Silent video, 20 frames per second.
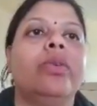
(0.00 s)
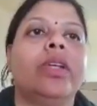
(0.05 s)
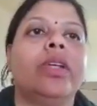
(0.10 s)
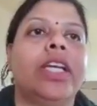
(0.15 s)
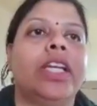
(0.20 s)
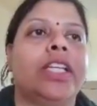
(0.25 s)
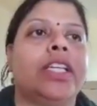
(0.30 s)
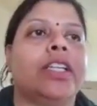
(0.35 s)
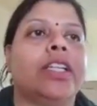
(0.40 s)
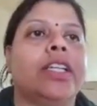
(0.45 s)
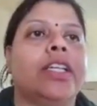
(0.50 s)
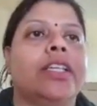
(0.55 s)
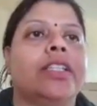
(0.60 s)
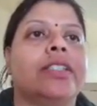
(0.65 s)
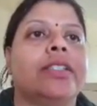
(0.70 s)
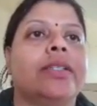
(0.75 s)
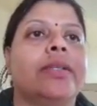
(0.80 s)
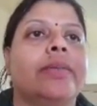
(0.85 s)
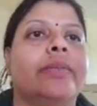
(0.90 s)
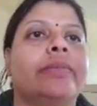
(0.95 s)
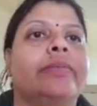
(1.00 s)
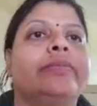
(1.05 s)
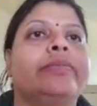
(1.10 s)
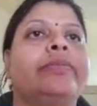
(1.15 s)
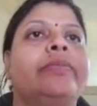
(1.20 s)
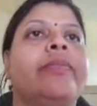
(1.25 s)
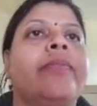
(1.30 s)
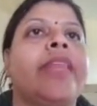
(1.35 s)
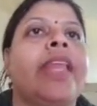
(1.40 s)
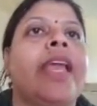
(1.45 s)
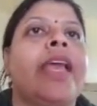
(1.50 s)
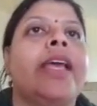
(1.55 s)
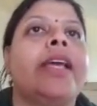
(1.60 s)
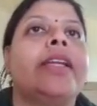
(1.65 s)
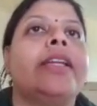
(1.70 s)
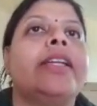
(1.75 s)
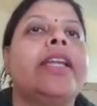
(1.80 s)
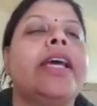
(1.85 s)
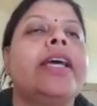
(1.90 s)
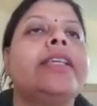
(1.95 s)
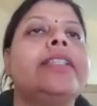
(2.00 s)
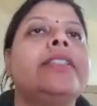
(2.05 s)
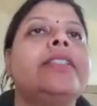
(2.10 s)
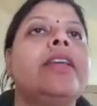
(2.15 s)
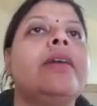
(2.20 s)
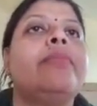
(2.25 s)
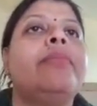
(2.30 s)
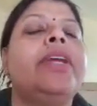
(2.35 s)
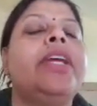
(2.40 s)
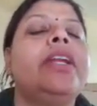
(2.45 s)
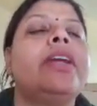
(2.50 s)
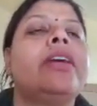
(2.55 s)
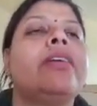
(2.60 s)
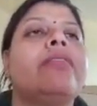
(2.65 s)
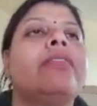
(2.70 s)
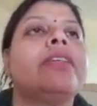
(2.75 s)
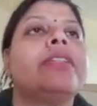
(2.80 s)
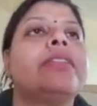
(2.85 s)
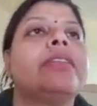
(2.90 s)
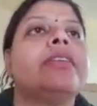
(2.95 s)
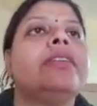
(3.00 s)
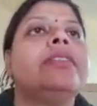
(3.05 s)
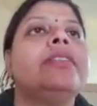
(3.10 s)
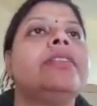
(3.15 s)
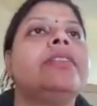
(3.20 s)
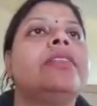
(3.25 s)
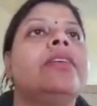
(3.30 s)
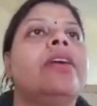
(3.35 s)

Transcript: increase. Next, the prerequisites